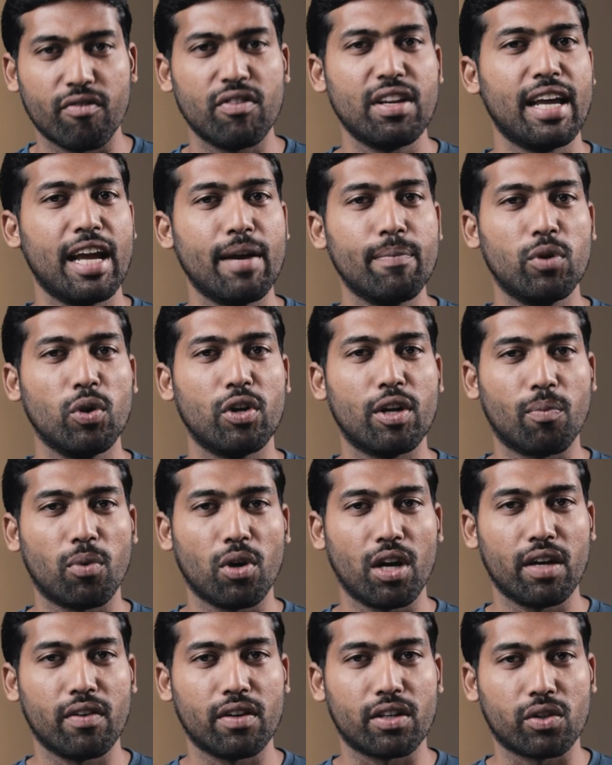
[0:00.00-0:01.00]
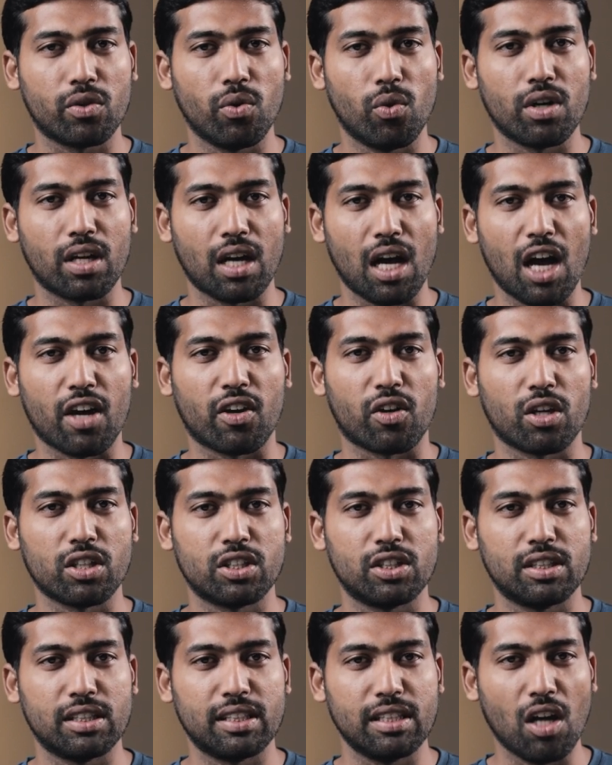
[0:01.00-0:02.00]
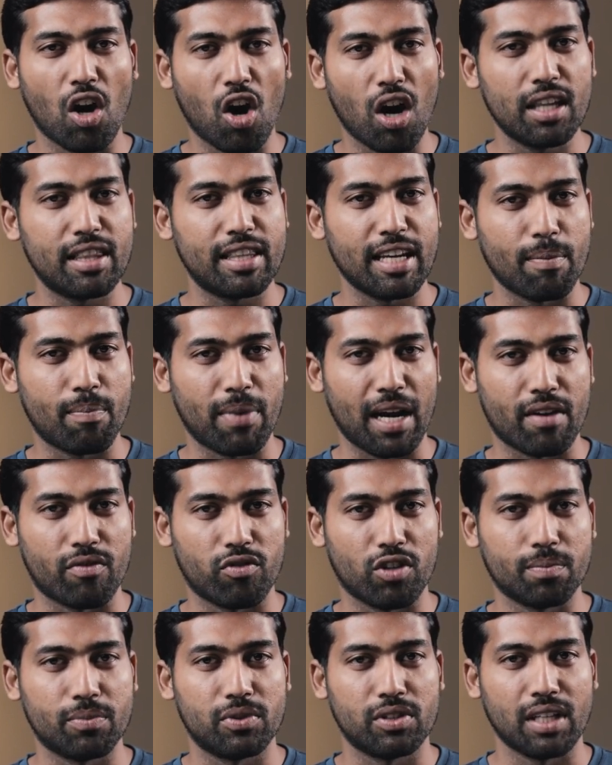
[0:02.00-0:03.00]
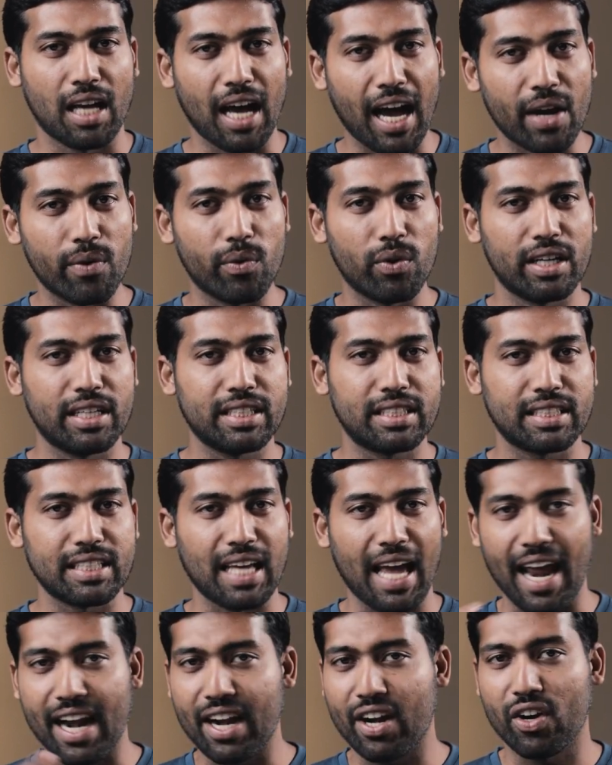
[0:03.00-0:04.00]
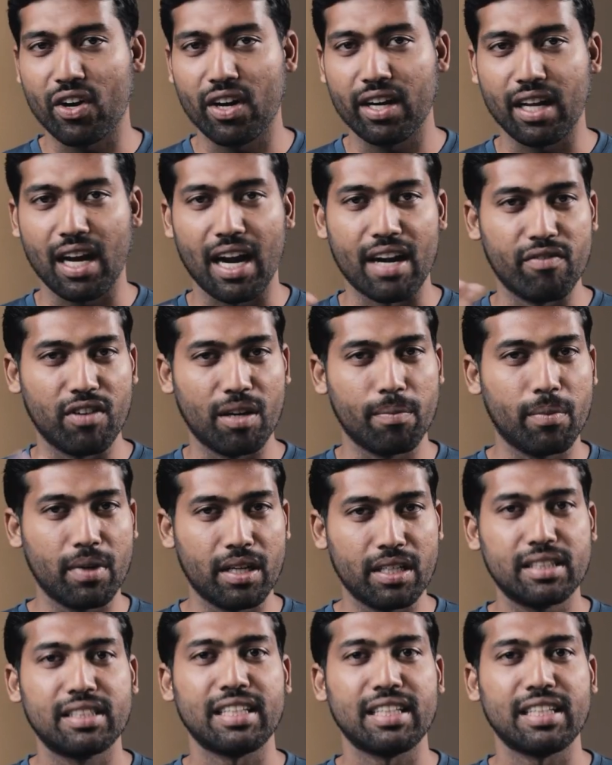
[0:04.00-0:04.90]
We aim to deploy our code across all three platforms, iOS, Android, and web,